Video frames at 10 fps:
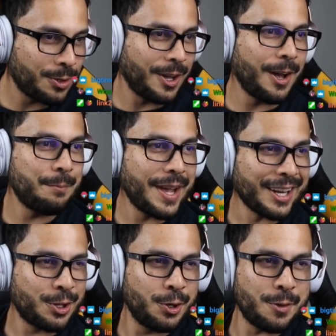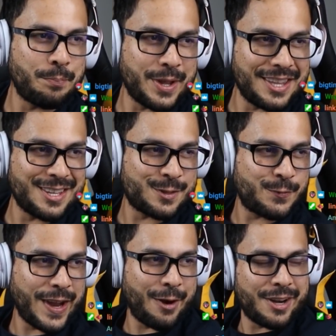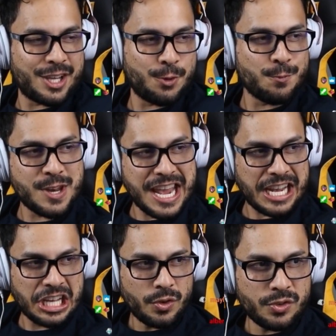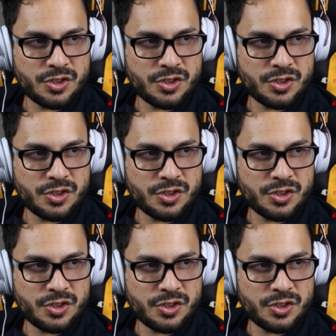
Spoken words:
Kombat, could have been this very unique,